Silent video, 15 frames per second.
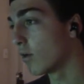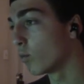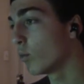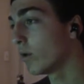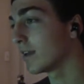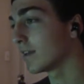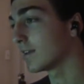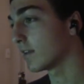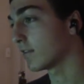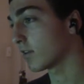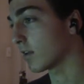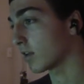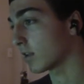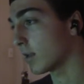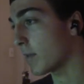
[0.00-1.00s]

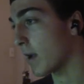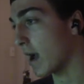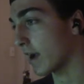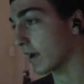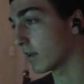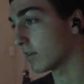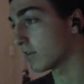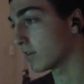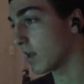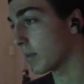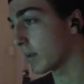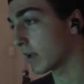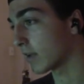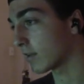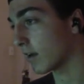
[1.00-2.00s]
realistically pack, I'd say,
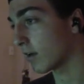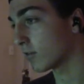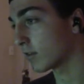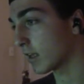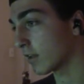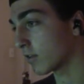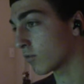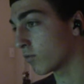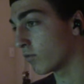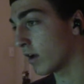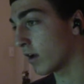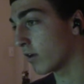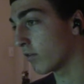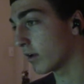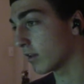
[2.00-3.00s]
because I don't think it's
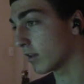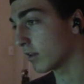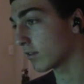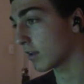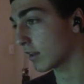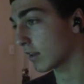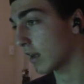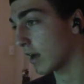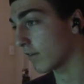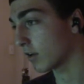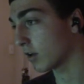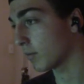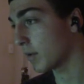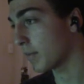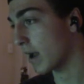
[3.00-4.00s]
very realistic that I'm
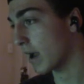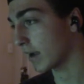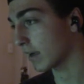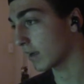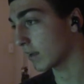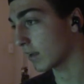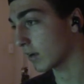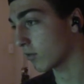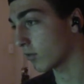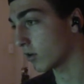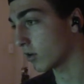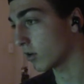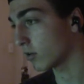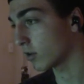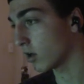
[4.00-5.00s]
going to be packing like a
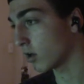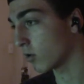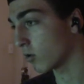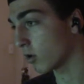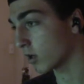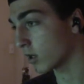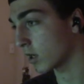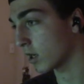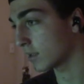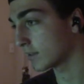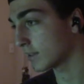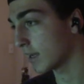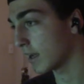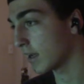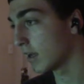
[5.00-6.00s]
Ronaldo or a
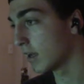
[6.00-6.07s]
Conte.